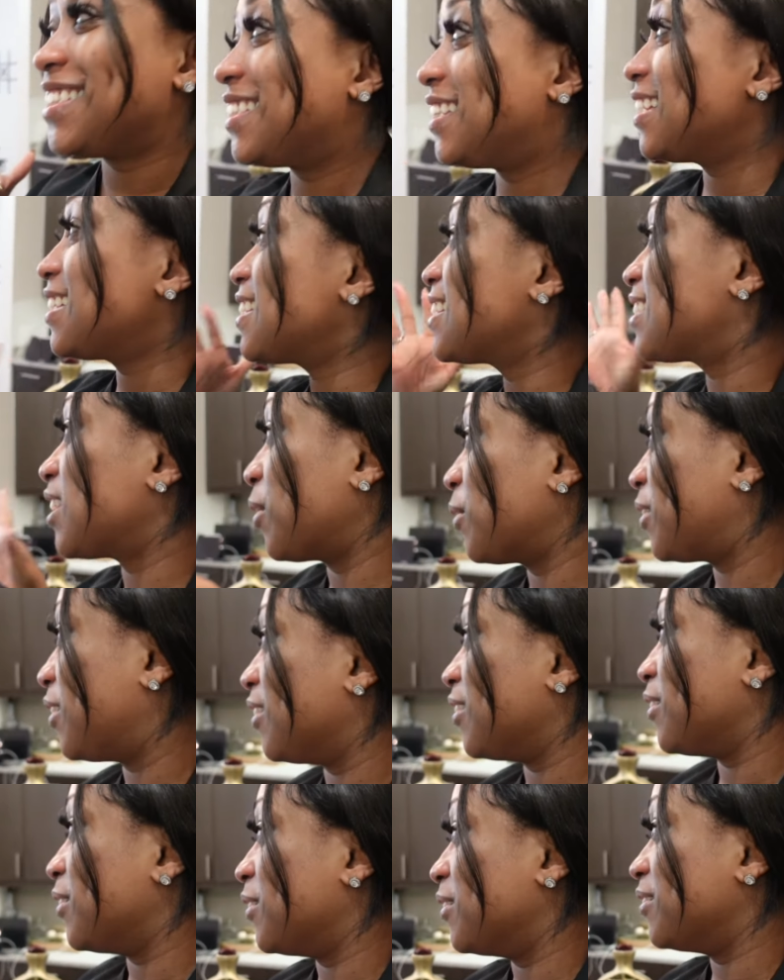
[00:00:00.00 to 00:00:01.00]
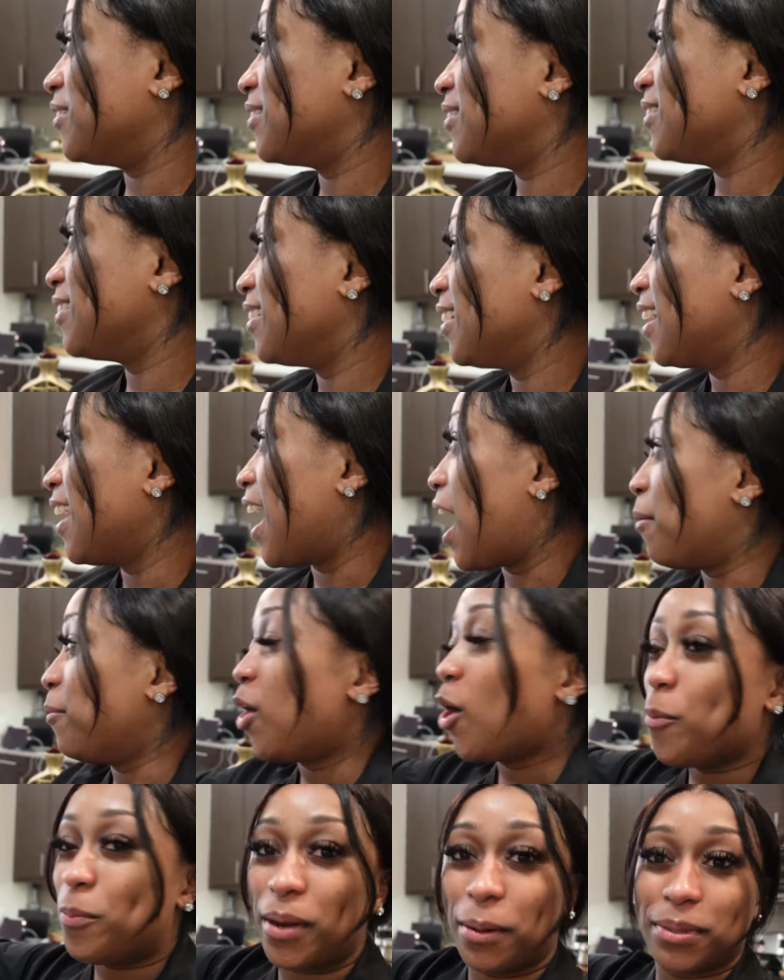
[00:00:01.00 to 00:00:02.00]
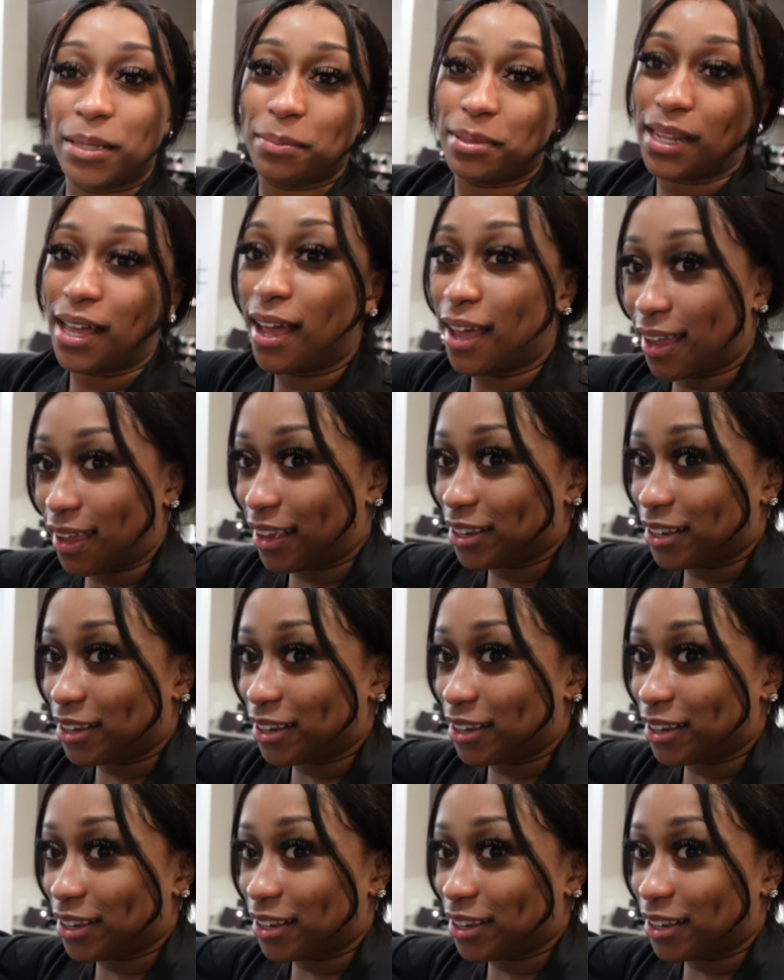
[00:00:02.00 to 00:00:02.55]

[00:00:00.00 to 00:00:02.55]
This is so cute. I'm gonna open up the blind